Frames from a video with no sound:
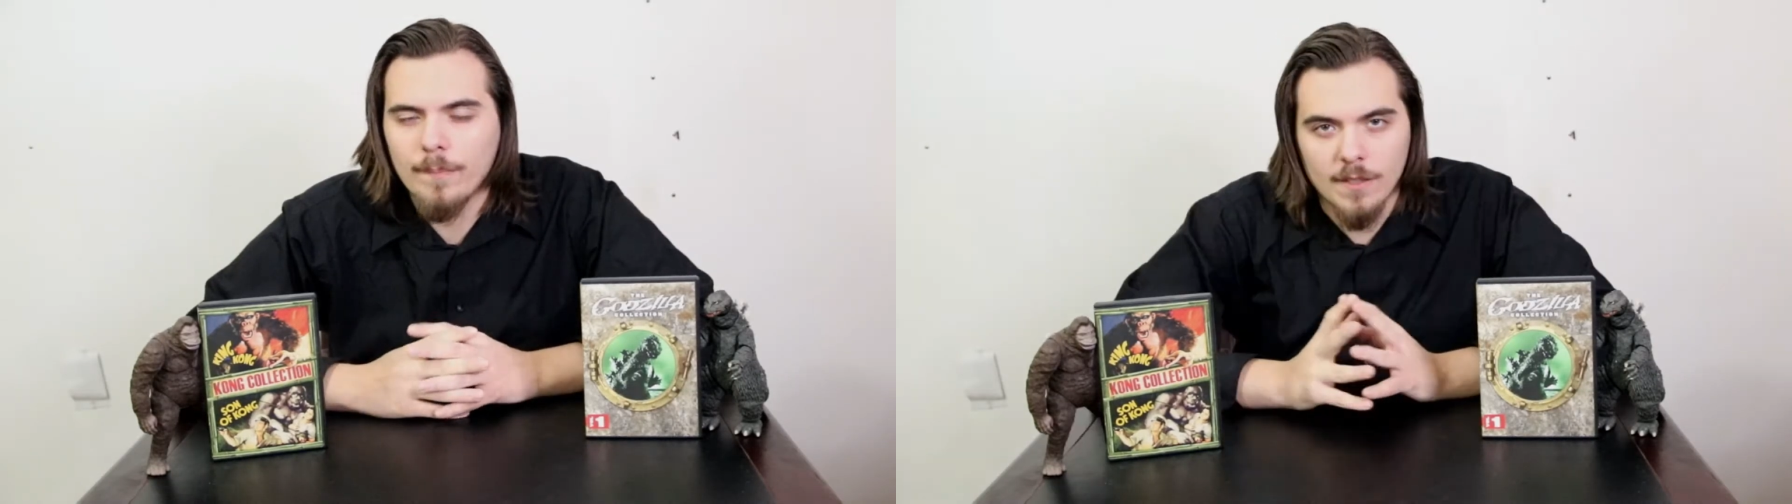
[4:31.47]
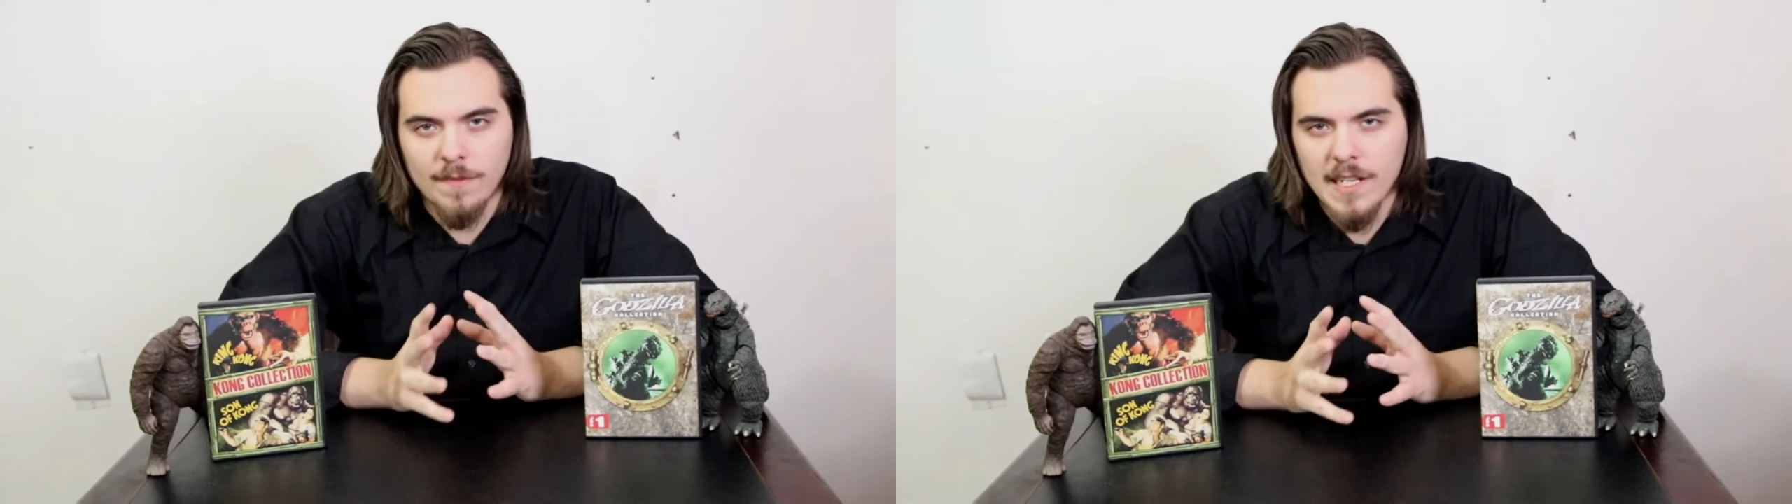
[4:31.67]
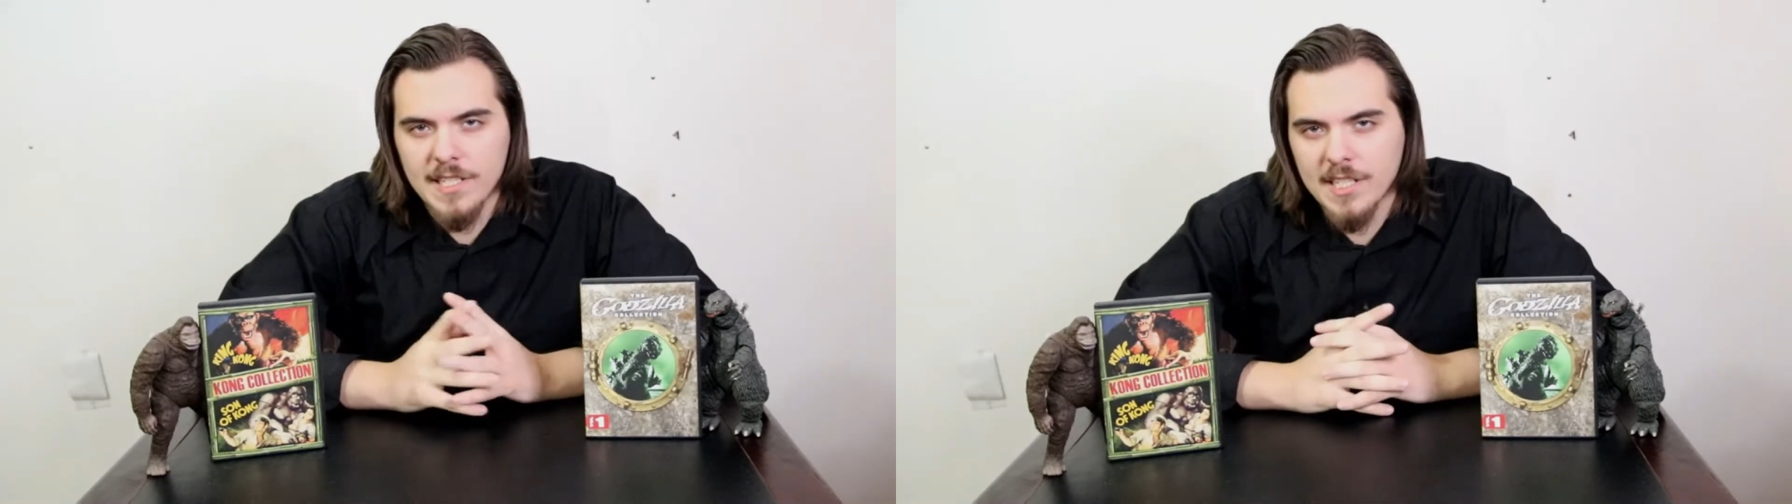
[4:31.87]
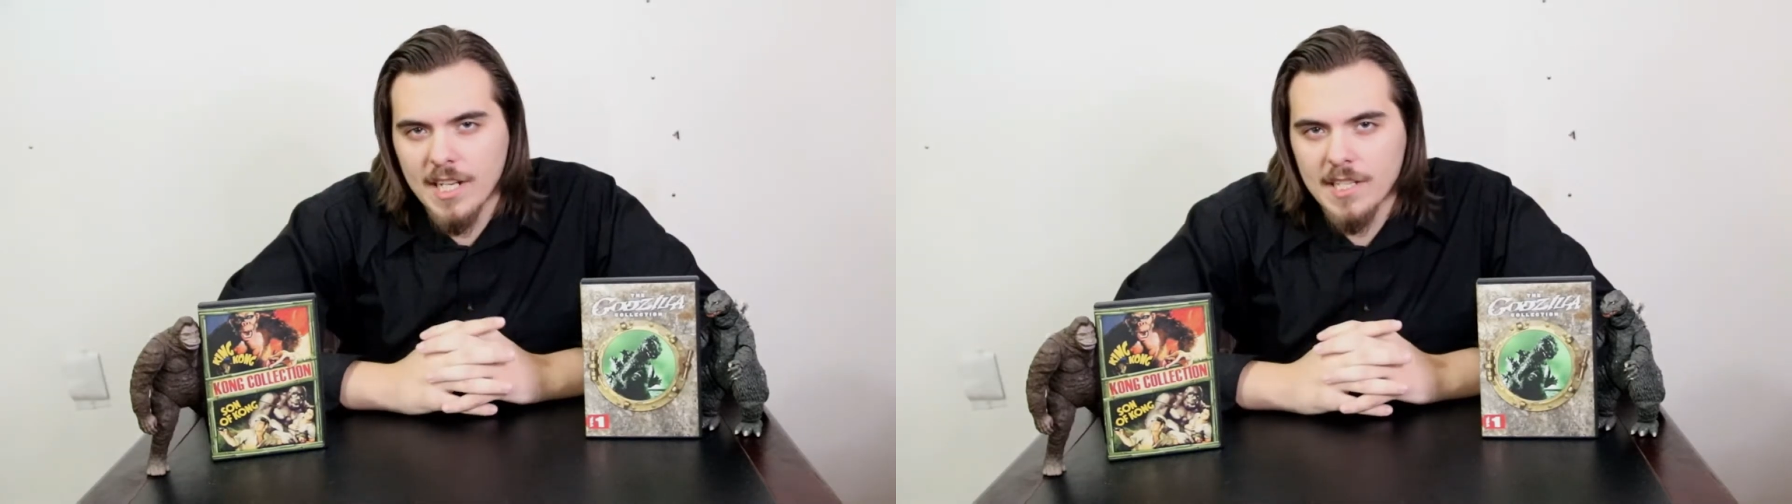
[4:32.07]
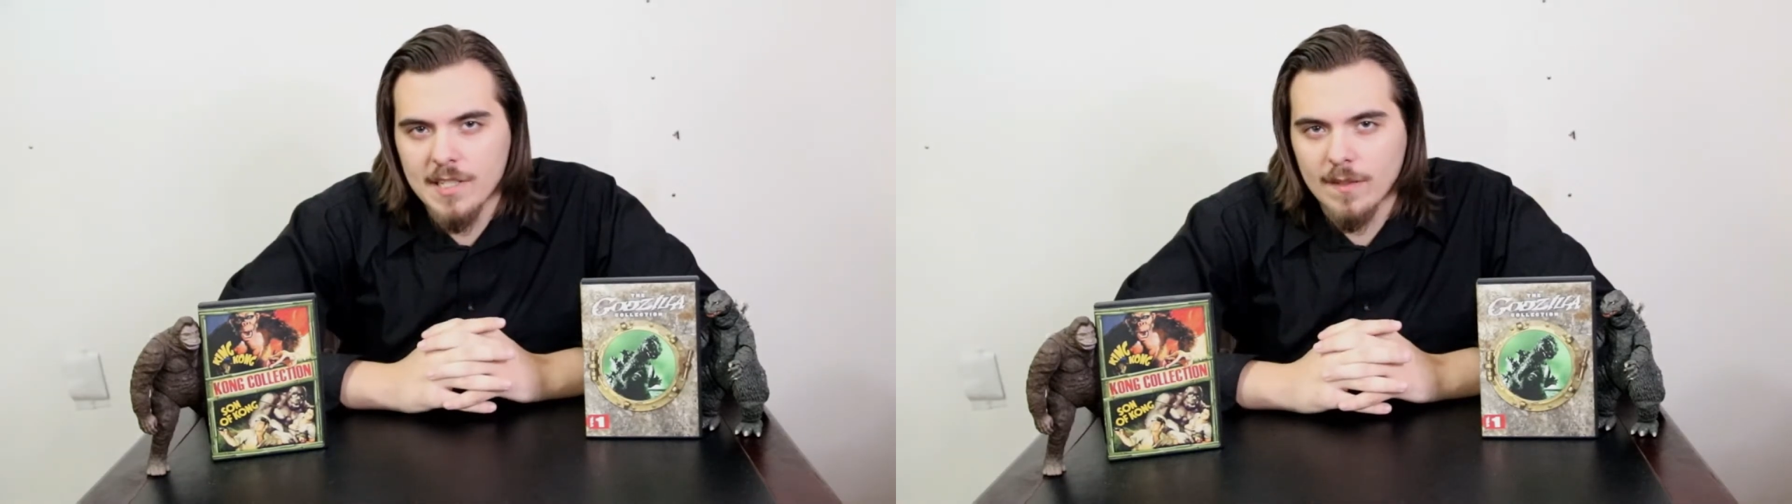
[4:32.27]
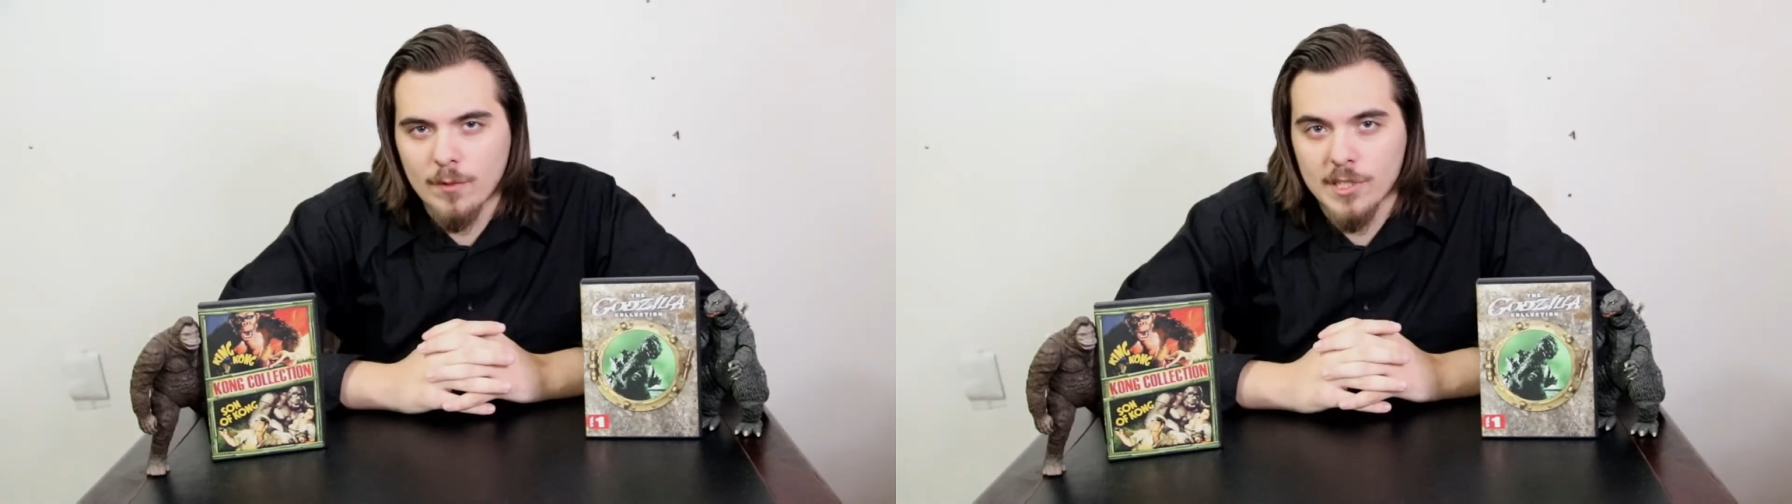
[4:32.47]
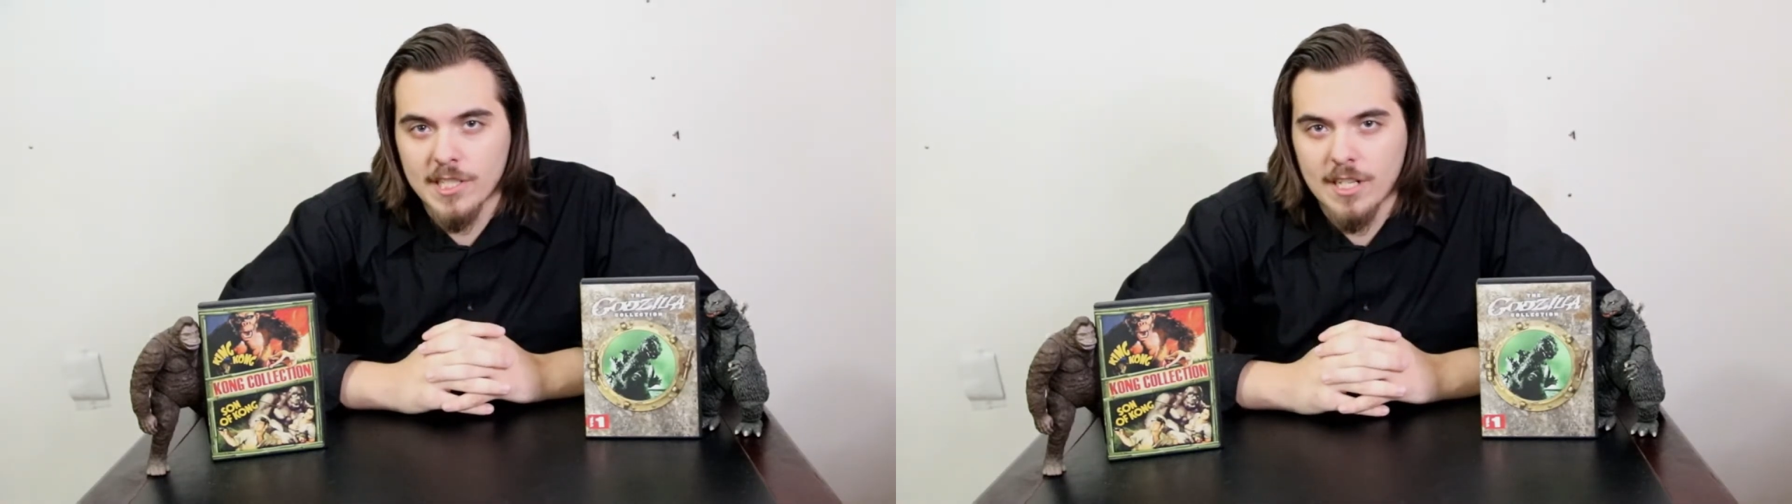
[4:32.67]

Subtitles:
The fights in Godzilla vs.